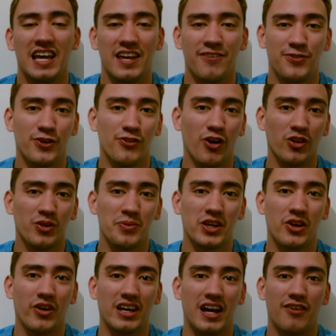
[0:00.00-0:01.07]
If you've only
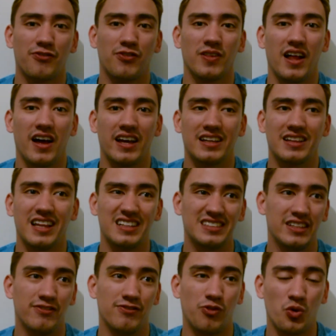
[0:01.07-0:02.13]
been going out for like
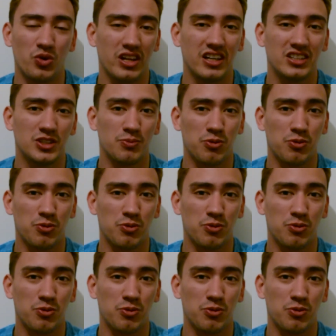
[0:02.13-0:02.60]
less than 4 nights,